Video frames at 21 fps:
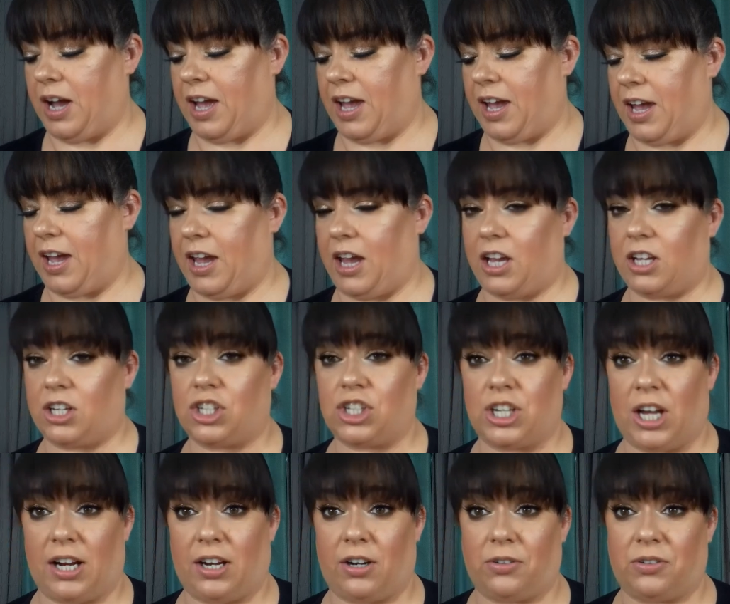a
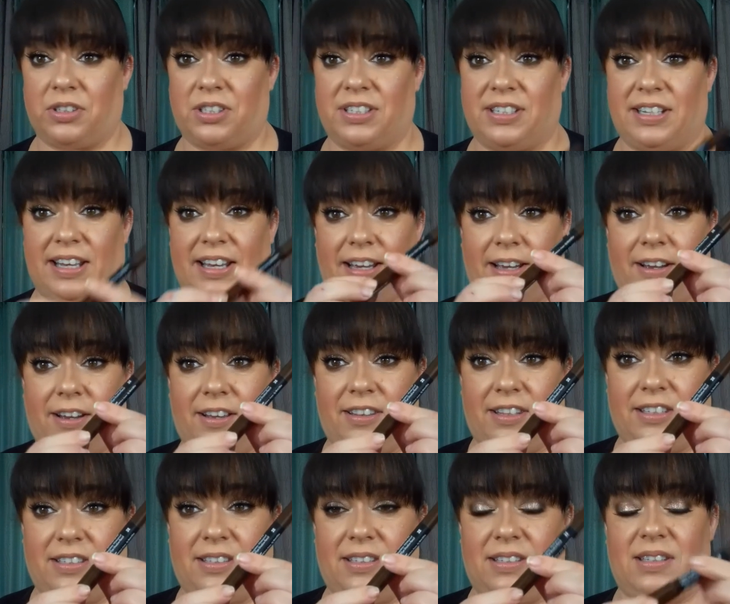shadow stick.
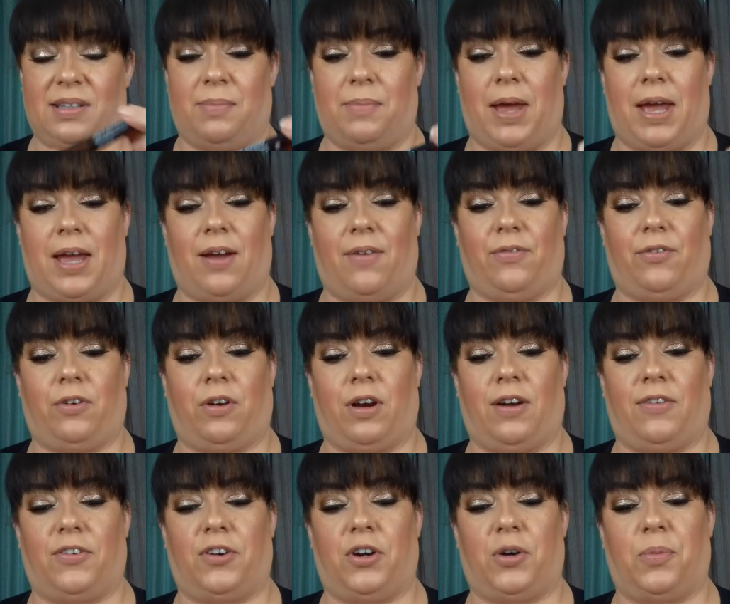This is the Makeup
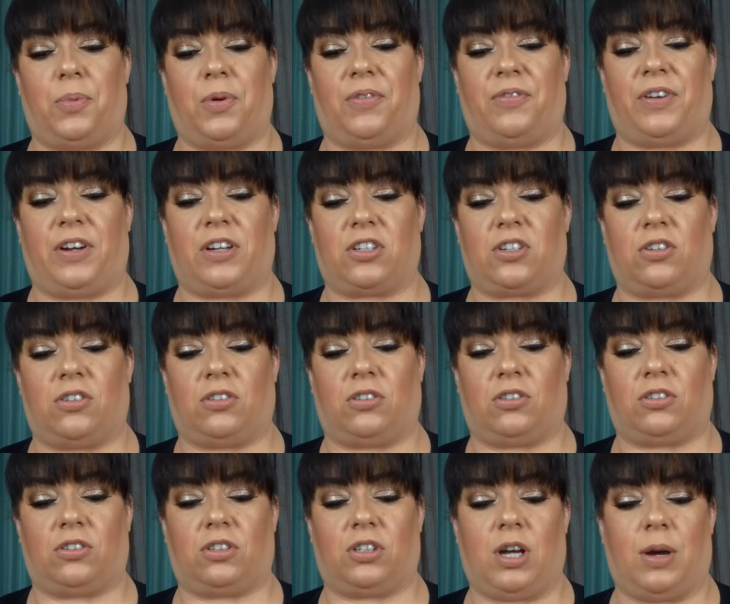Forever
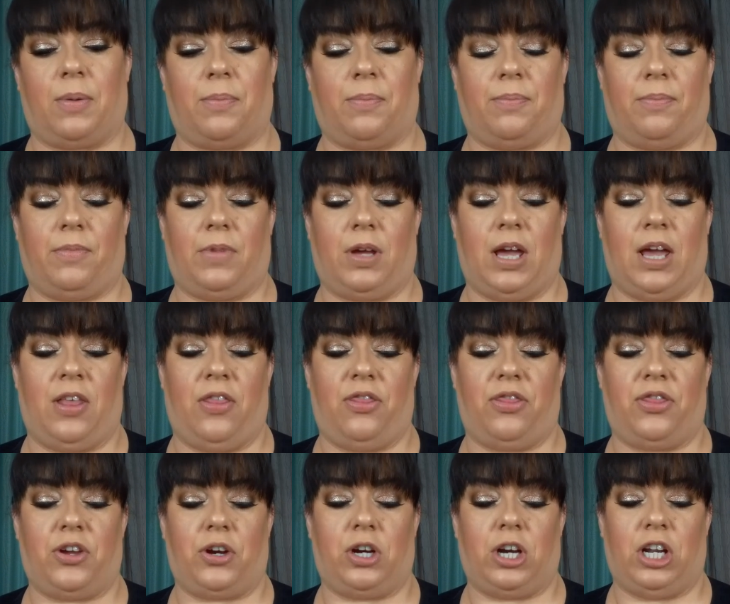Professional in
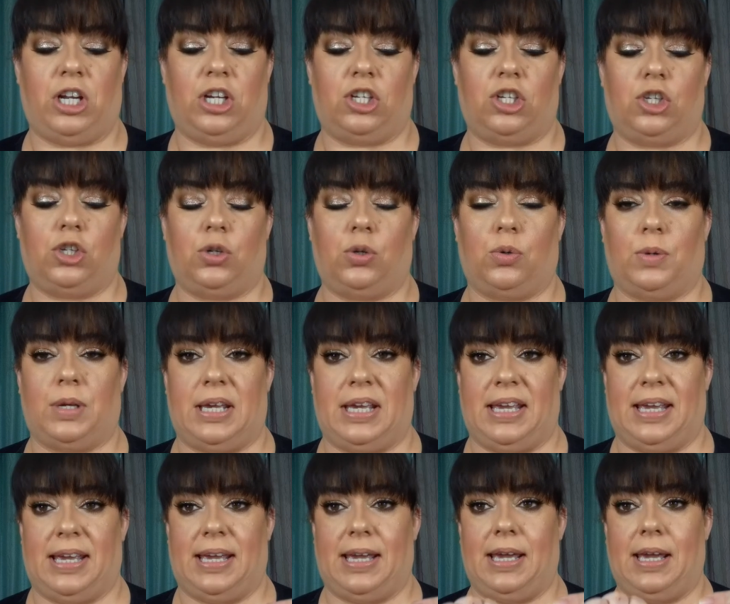
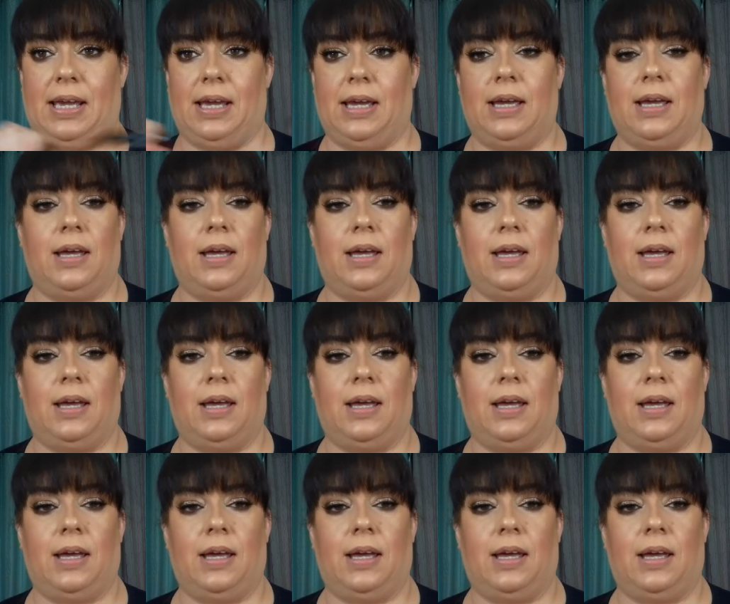32E.